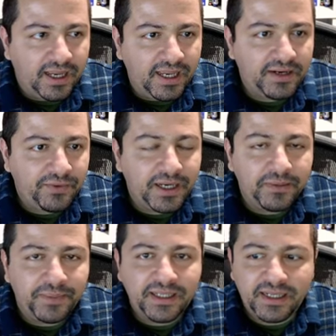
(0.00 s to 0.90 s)
I had
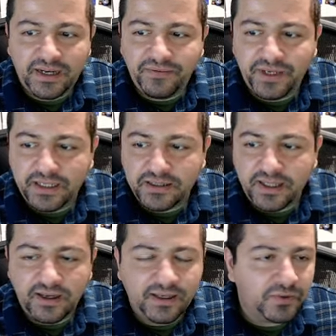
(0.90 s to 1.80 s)
recommended NVIDIA
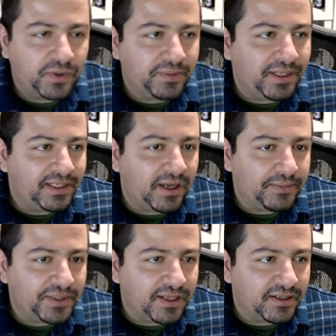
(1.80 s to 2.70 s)
stock as one of my
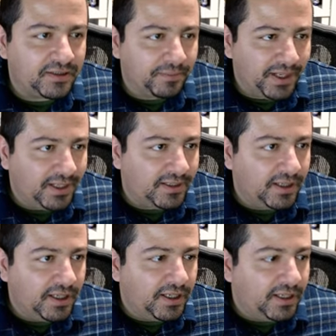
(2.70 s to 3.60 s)
top stocks to buy,
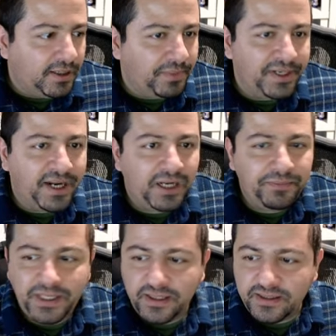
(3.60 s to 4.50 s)
but not
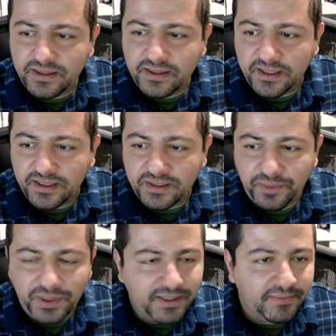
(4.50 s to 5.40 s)
because it's going to
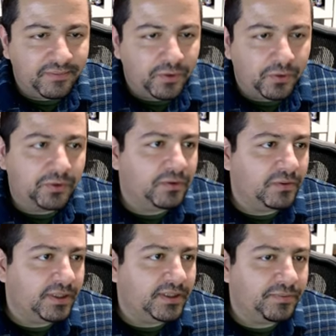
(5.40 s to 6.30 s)
split or
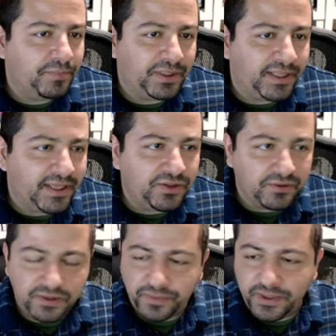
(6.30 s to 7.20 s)
its
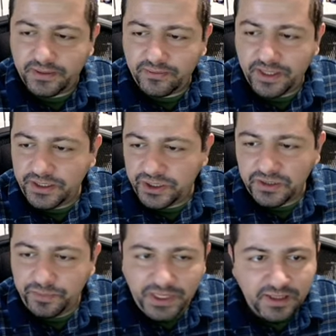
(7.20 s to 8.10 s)
potential split, right?
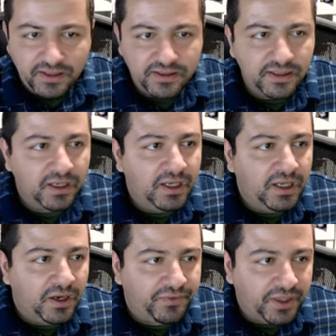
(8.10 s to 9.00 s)
Just because
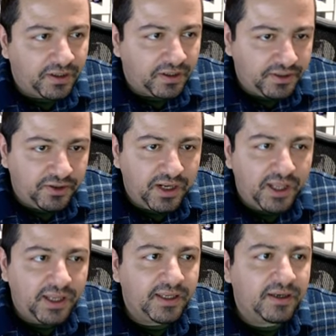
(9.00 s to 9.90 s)
of the
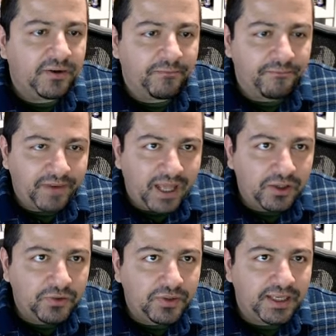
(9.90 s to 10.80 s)
underlying
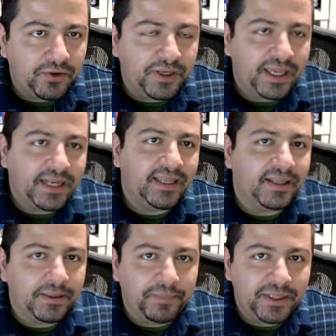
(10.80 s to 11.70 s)
value that you're getting
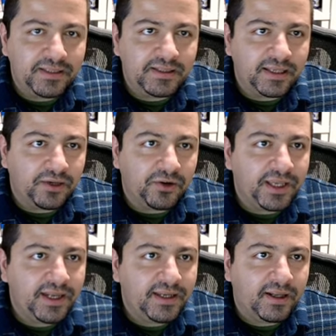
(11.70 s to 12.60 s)
in the business, and you're
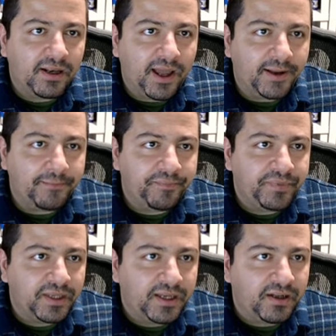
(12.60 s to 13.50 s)
getting a lot.
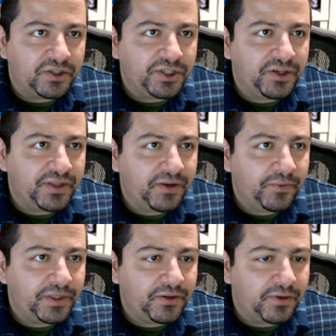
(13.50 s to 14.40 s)
And I'll share that
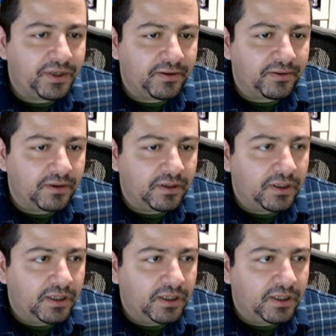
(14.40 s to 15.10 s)
with you here.